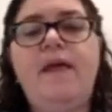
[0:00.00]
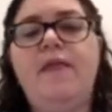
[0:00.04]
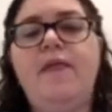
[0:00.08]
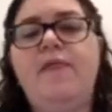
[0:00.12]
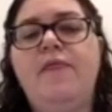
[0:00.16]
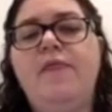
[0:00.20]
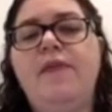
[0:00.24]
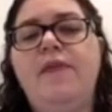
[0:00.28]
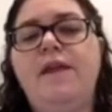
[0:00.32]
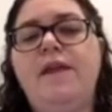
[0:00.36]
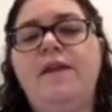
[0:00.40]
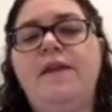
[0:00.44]

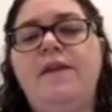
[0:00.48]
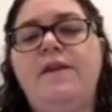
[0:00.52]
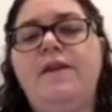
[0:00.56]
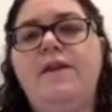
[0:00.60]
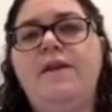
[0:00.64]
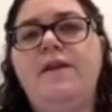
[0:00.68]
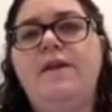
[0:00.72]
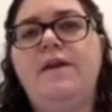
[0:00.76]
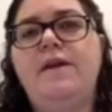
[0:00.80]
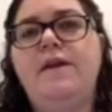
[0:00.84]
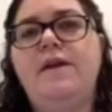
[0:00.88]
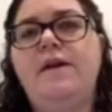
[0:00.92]
Then
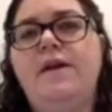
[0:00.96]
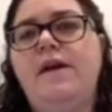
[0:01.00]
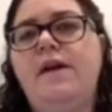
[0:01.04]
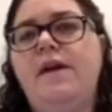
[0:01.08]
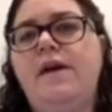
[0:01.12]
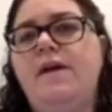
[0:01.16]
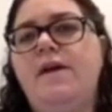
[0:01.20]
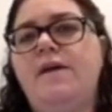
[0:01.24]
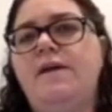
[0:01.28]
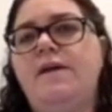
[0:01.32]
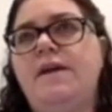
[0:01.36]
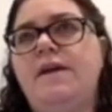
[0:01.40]

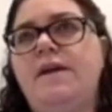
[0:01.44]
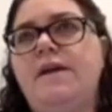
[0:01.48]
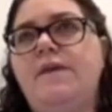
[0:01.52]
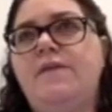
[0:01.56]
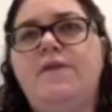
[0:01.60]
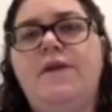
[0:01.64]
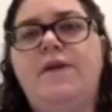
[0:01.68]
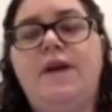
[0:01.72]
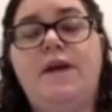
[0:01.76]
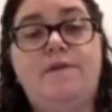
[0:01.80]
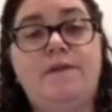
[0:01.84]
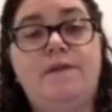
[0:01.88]
if
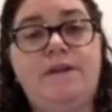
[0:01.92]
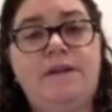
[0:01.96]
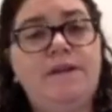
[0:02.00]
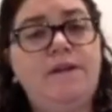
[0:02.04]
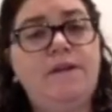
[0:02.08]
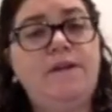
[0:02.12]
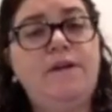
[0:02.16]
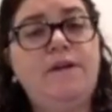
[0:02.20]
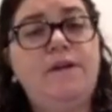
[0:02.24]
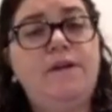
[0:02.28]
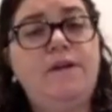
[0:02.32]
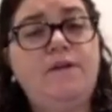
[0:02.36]
you have a
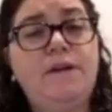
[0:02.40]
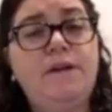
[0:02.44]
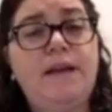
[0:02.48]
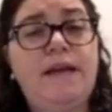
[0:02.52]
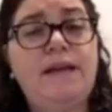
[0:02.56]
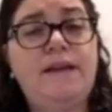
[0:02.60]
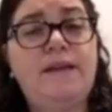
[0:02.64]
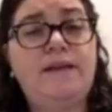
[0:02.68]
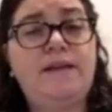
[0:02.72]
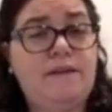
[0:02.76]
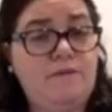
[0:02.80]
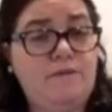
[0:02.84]
little old
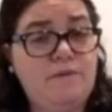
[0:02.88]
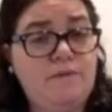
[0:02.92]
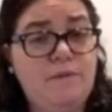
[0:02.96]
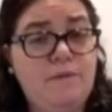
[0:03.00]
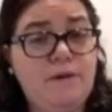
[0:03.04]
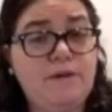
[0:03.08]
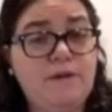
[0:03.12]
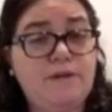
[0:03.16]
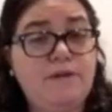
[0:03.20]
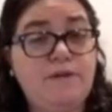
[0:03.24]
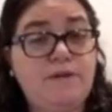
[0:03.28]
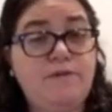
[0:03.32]
lady that
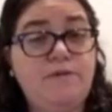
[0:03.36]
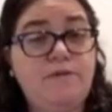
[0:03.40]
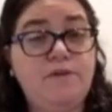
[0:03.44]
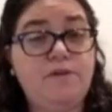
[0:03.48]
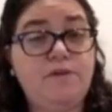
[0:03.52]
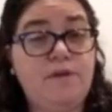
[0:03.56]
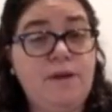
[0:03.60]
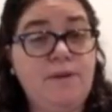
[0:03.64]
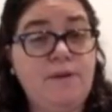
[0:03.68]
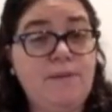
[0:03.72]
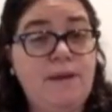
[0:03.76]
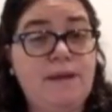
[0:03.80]
reminds you of your
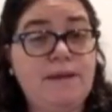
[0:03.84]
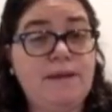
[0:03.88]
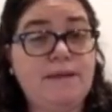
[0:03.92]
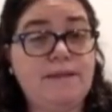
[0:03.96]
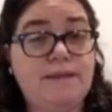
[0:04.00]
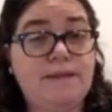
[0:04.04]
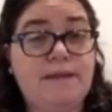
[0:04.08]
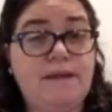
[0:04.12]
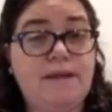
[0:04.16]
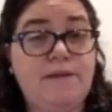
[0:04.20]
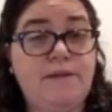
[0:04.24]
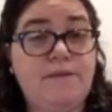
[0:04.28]
grandma
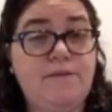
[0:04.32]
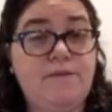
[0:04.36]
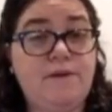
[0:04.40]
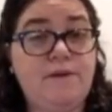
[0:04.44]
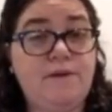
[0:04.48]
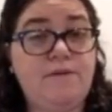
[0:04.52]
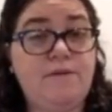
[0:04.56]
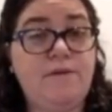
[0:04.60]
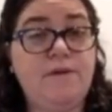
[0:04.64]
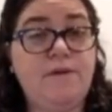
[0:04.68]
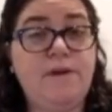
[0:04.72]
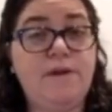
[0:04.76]
sitting in front
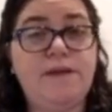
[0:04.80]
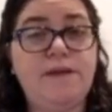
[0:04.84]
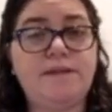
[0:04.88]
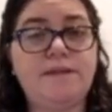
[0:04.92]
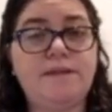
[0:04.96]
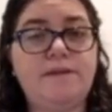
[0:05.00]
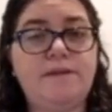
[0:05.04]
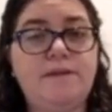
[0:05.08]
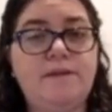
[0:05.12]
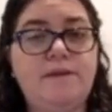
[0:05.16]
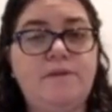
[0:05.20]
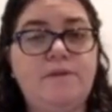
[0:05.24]
of you
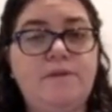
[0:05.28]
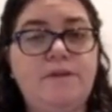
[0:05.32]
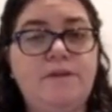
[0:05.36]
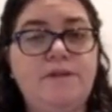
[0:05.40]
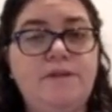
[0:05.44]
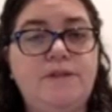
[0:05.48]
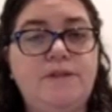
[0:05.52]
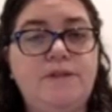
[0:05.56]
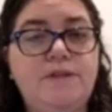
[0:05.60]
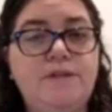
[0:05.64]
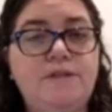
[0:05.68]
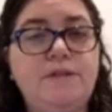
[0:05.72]
asking the
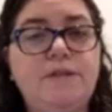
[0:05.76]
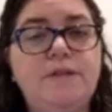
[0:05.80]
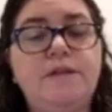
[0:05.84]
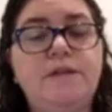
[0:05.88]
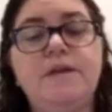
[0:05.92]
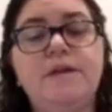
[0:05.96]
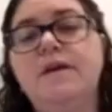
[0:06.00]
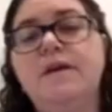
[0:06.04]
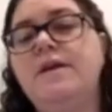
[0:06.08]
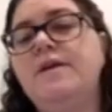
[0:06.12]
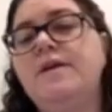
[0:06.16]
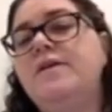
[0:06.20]
questions,
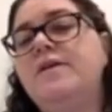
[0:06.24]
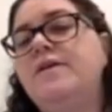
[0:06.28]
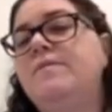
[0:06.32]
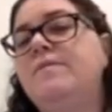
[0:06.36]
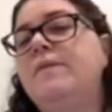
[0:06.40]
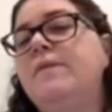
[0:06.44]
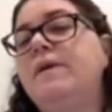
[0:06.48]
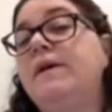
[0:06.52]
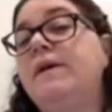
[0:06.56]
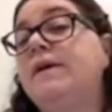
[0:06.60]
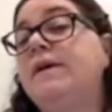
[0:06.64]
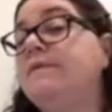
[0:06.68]
you
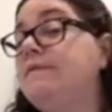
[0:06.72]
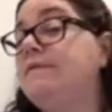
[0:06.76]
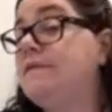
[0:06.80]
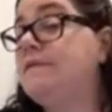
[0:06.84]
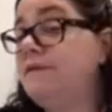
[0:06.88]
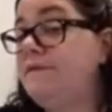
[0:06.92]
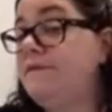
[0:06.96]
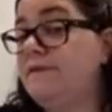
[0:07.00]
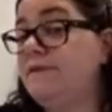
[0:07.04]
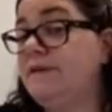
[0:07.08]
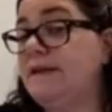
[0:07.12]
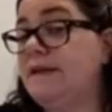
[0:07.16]
might give
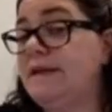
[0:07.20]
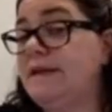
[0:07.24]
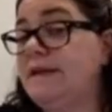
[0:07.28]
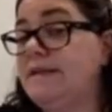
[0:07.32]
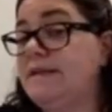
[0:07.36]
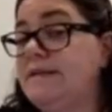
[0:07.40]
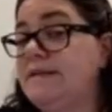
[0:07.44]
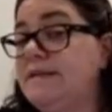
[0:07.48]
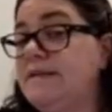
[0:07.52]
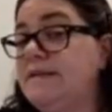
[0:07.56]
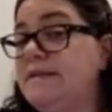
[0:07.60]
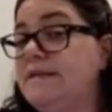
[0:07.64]
different
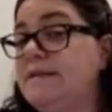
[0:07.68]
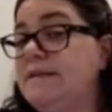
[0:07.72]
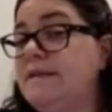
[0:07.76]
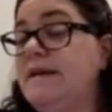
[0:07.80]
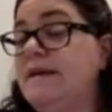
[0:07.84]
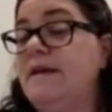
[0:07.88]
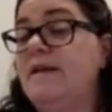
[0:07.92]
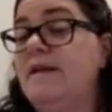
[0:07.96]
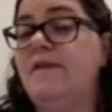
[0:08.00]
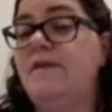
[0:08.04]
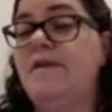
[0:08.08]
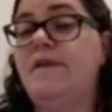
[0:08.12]
answers
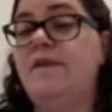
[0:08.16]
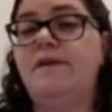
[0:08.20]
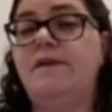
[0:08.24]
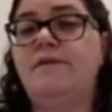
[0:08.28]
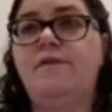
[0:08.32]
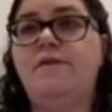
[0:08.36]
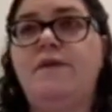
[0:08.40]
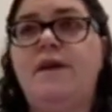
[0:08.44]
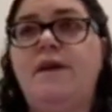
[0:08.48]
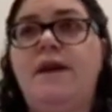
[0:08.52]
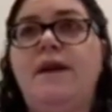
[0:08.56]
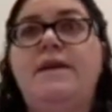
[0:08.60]
than if
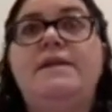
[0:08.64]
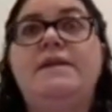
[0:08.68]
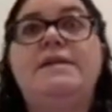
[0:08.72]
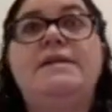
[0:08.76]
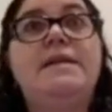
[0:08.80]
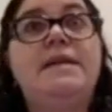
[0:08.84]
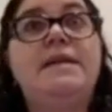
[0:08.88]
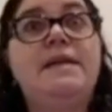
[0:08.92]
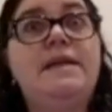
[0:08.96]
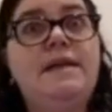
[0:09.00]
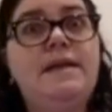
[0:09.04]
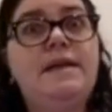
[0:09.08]
you had a
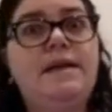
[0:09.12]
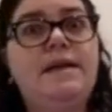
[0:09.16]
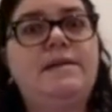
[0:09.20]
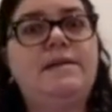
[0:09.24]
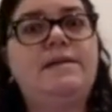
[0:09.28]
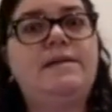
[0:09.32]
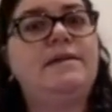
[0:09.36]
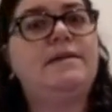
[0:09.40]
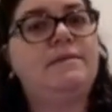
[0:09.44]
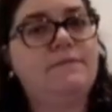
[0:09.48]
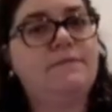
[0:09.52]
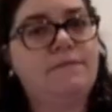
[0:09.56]

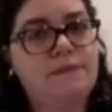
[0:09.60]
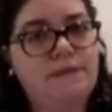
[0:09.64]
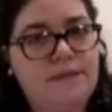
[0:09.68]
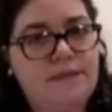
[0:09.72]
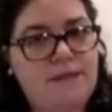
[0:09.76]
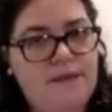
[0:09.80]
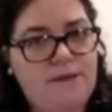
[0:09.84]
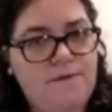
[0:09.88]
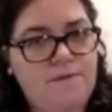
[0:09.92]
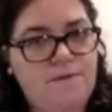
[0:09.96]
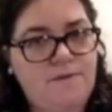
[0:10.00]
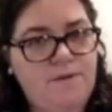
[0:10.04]
teenager
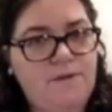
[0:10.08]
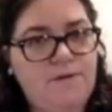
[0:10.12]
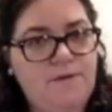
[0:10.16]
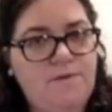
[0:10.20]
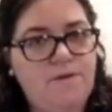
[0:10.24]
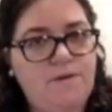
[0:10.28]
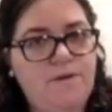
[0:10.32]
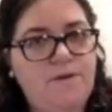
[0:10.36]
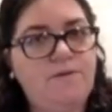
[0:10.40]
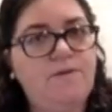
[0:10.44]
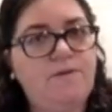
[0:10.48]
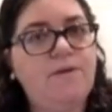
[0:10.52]
sitting in front of
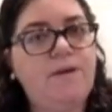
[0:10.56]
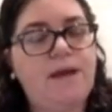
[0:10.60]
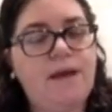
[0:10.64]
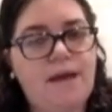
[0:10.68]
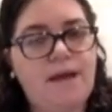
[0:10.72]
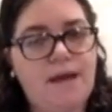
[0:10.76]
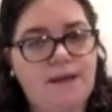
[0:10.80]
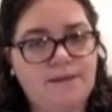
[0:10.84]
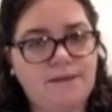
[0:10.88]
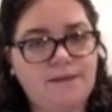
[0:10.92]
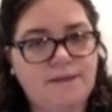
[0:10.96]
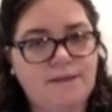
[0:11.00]
you
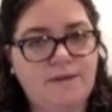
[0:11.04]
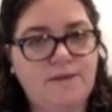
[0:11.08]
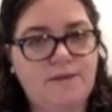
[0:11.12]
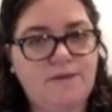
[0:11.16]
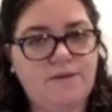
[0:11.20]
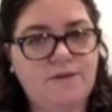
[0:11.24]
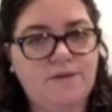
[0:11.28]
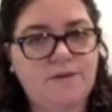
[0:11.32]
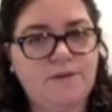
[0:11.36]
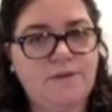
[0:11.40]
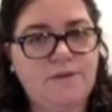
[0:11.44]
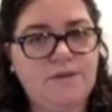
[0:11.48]
asking
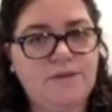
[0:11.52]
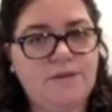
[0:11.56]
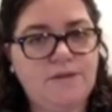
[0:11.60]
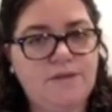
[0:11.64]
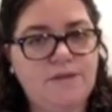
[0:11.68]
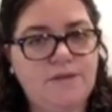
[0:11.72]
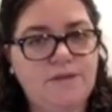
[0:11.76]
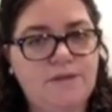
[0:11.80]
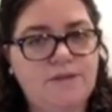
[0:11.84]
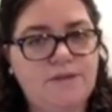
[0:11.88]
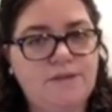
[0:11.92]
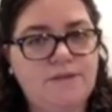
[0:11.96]
those
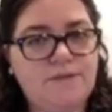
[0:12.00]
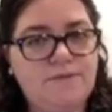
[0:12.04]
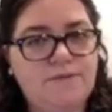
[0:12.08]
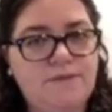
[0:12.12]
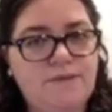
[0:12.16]
questions.